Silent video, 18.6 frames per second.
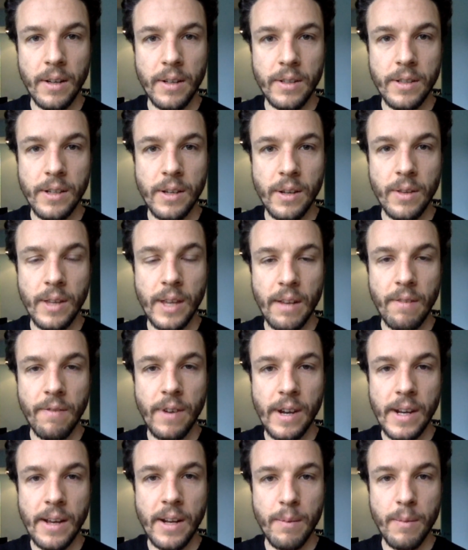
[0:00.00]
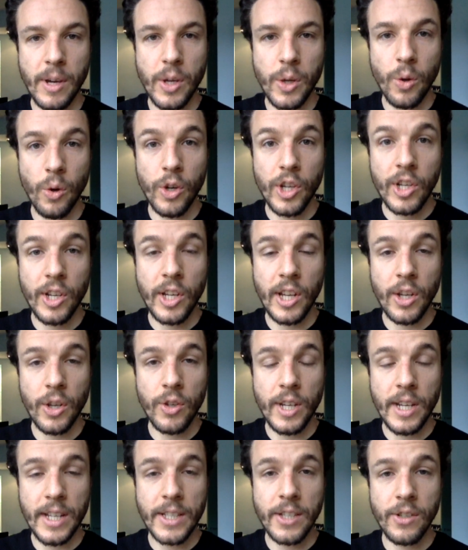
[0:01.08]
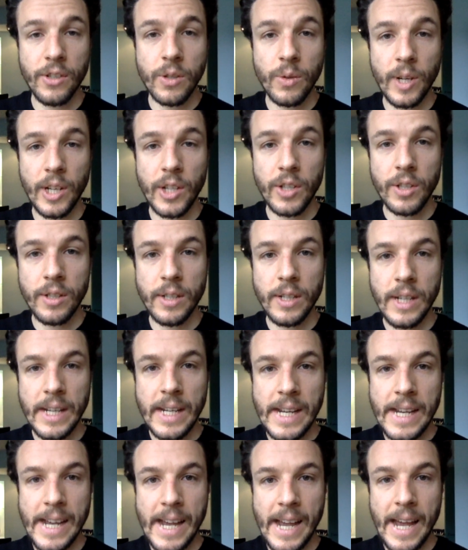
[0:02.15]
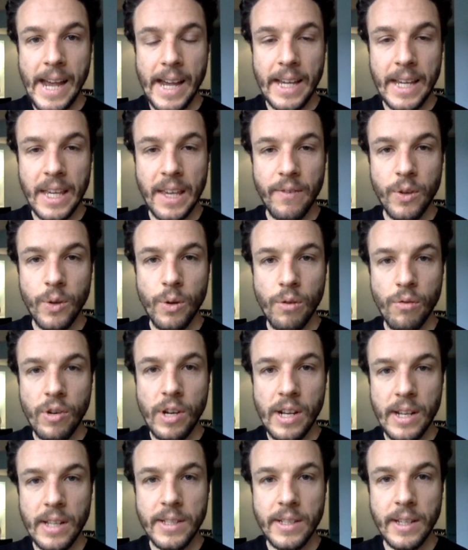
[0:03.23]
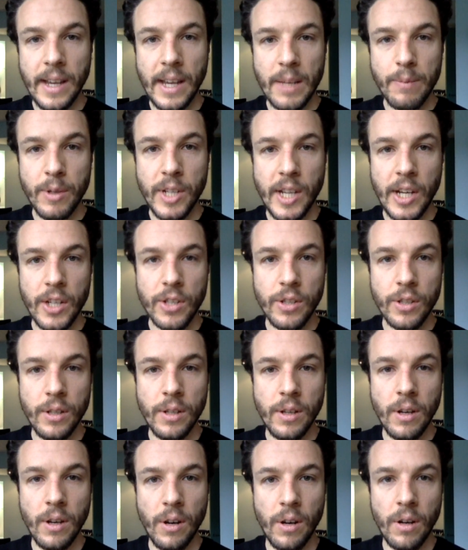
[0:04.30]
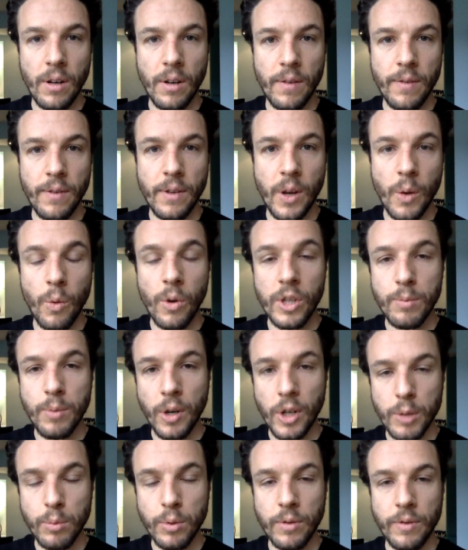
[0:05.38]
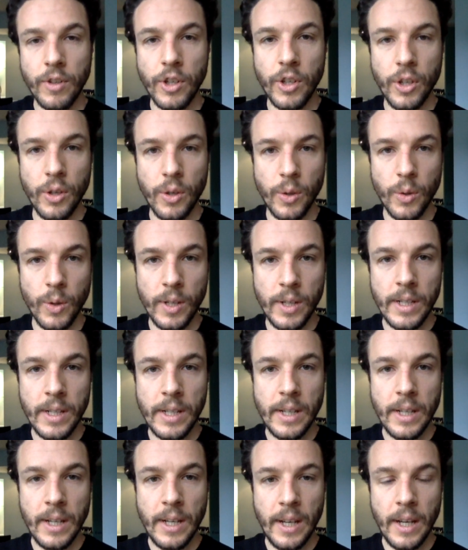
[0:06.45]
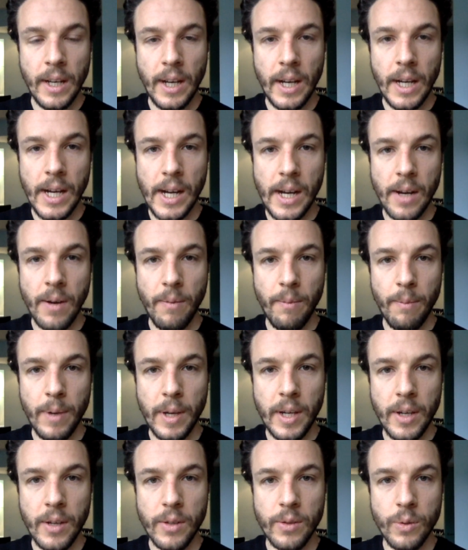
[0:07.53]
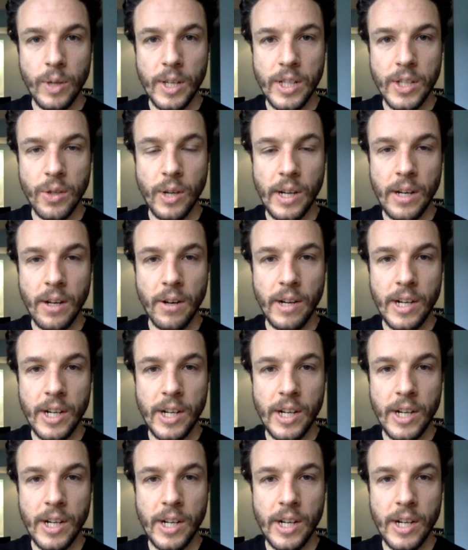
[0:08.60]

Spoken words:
they can find out about your unique situation and give you a realistic expectation of what's possible for you, because it's not in our